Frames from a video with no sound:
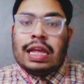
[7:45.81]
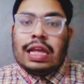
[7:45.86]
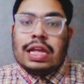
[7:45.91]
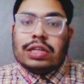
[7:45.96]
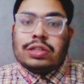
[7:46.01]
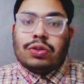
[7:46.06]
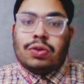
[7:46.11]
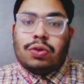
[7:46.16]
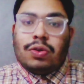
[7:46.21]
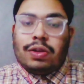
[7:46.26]

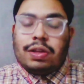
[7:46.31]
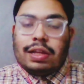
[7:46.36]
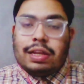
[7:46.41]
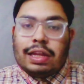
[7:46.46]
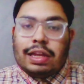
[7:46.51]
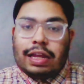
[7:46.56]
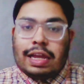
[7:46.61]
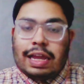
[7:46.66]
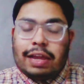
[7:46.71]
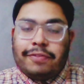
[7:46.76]
So
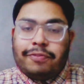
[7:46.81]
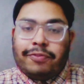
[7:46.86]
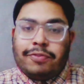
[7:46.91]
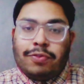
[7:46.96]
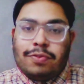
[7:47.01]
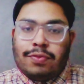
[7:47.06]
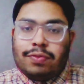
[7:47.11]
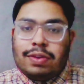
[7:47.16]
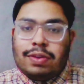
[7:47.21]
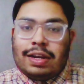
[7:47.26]
if
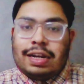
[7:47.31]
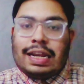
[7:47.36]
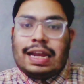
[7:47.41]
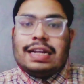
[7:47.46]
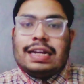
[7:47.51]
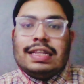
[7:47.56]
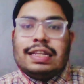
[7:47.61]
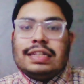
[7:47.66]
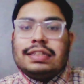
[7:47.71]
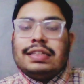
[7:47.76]
you
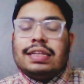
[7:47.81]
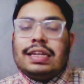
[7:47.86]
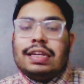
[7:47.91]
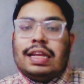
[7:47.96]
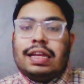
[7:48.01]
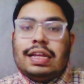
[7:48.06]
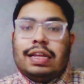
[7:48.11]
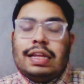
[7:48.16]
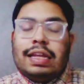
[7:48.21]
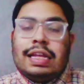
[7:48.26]
write this,
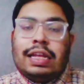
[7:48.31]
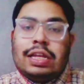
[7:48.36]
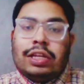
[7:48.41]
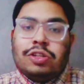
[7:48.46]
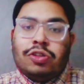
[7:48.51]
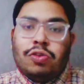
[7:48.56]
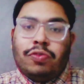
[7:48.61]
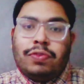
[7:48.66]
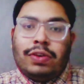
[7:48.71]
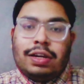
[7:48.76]

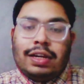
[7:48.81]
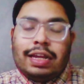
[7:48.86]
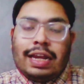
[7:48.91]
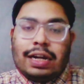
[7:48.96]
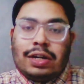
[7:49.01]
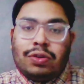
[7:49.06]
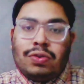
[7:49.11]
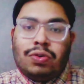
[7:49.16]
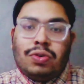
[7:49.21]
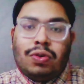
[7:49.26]
you will
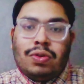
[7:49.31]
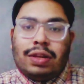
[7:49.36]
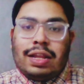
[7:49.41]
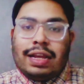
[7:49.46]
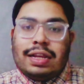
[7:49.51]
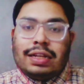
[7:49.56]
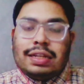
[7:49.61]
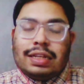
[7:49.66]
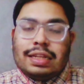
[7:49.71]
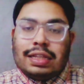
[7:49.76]
get to know that
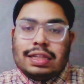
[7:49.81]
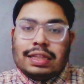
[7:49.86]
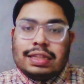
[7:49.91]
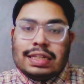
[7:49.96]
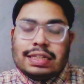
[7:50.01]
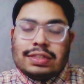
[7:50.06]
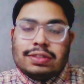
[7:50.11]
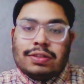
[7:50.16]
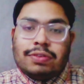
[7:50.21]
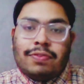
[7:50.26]

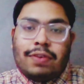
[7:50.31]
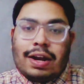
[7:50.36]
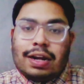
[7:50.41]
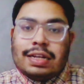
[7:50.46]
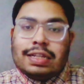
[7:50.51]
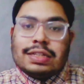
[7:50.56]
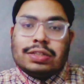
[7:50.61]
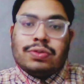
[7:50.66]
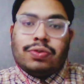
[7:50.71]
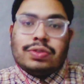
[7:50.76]
this what
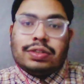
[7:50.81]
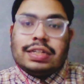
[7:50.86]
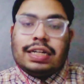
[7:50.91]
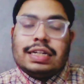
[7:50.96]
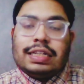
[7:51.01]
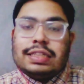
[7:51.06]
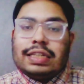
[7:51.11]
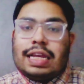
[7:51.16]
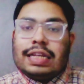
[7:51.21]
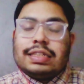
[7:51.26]
this question
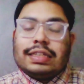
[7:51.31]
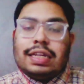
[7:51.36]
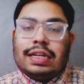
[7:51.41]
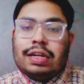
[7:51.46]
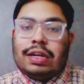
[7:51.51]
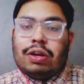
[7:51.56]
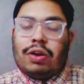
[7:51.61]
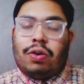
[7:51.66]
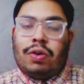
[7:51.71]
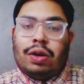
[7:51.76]
is asking
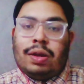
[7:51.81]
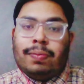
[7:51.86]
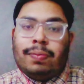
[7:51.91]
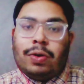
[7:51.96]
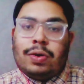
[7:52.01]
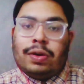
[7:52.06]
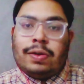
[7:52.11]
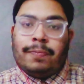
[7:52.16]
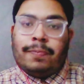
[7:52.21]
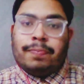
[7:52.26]
all
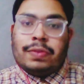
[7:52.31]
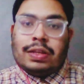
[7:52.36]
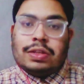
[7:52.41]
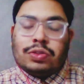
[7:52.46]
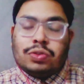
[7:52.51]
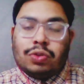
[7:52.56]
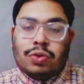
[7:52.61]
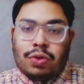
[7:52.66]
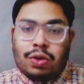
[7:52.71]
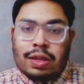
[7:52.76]
about.
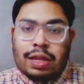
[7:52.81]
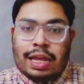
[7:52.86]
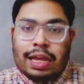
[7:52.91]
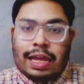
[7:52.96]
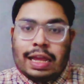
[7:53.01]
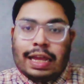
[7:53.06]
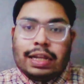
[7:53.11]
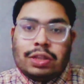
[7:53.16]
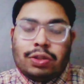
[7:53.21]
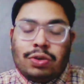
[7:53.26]
So
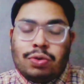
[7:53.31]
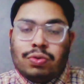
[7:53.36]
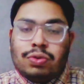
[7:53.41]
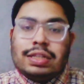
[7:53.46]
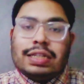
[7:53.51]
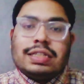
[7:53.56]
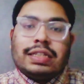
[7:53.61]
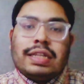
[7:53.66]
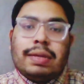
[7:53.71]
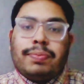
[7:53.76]
through
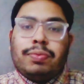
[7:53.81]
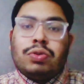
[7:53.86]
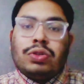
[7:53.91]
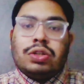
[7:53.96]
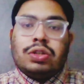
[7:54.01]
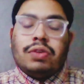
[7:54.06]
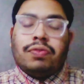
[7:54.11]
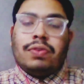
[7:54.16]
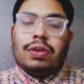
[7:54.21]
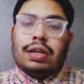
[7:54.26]
this approach,
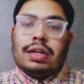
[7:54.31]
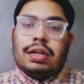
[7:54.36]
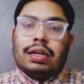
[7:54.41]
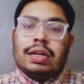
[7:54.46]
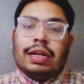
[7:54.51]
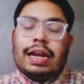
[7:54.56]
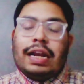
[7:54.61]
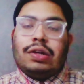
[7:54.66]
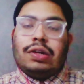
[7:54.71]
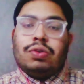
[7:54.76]
you will
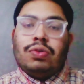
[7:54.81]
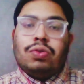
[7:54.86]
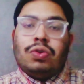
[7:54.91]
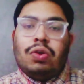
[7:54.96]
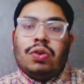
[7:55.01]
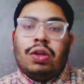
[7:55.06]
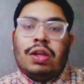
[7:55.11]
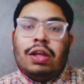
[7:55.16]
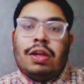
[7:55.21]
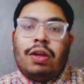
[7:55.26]
get to
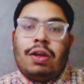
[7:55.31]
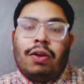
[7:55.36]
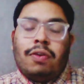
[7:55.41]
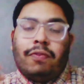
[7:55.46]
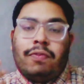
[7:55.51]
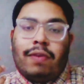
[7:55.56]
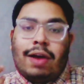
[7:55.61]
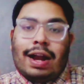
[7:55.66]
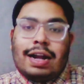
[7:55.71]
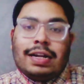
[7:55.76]
know
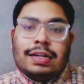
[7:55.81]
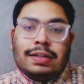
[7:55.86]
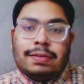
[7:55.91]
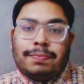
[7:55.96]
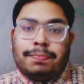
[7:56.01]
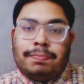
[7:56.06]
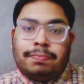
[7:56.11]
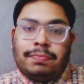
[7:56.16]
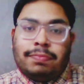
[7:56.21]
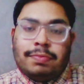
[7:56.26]
what
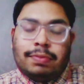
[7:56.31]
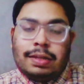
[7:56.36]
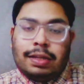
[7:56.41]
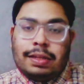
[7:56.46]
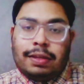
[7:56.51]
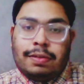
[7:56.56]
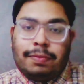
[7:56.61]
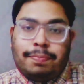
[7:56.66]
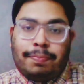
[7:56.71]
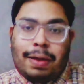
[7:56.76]

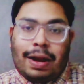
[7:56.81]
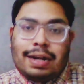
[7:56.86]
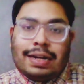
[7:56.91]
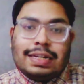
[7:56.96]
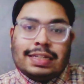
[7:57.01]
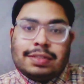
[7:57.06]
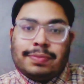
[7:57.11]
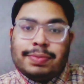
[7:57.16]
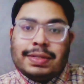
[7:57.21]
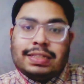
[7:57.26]
part
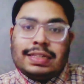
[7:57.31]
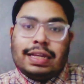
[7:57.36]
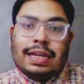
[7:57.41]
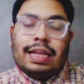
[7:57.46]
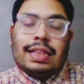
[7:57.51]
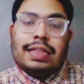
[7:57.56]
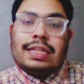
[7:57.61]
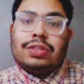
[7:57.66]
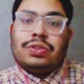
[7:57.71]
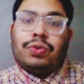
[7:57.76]
is missing
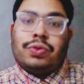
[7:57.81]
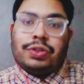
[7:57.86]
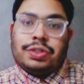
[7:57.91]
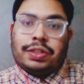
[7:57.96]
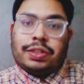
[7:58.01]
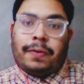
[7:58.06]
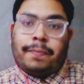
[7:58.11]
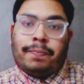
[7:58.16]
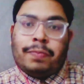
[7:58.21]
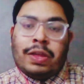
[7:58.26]
in this question.